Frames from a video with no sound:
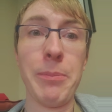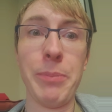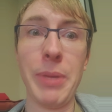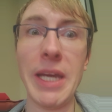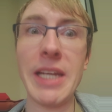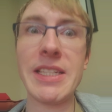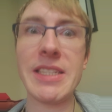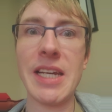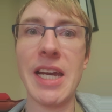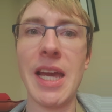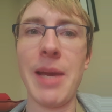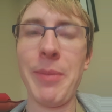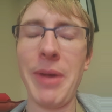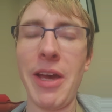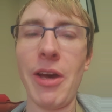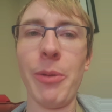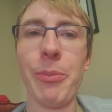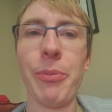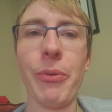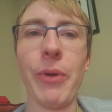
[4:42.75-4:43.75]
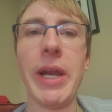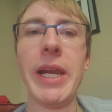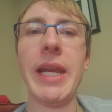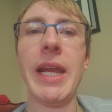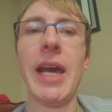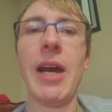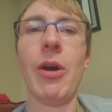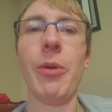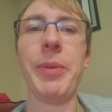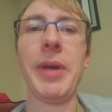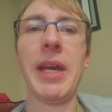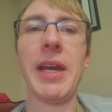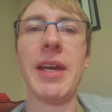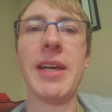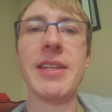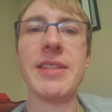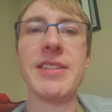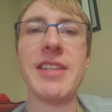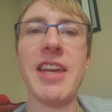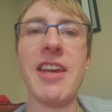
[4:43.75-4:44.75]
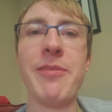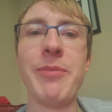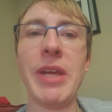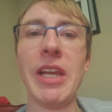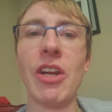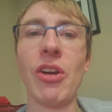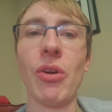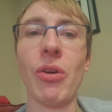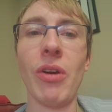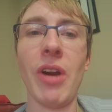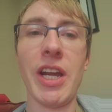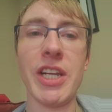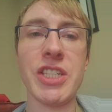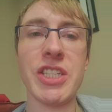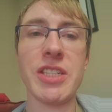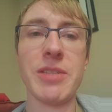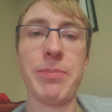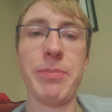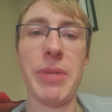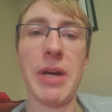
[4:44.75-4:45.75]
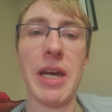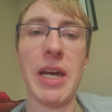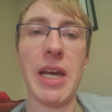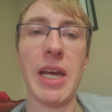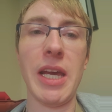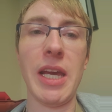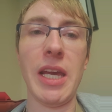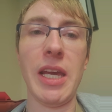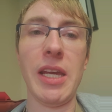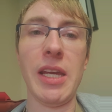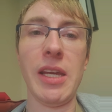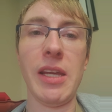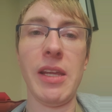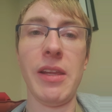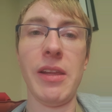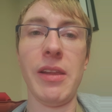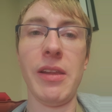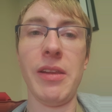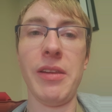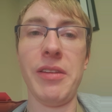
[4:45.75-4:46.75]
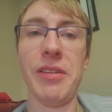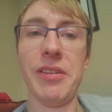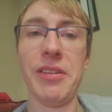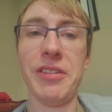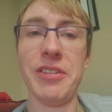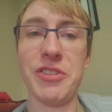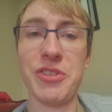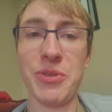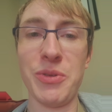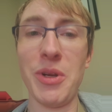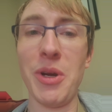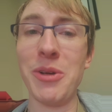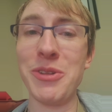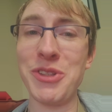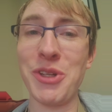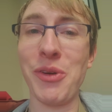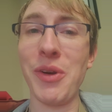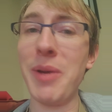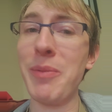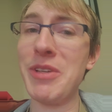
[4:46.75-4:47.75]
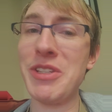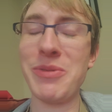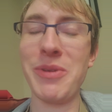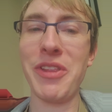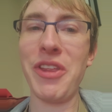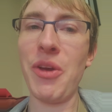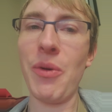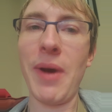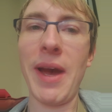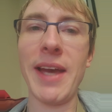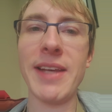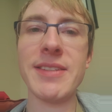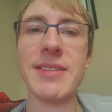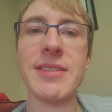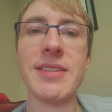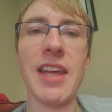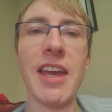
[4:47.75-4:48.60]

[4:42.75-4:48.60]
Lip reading: big time help right now, because they have been crushed by Trudeau's agreements with the US.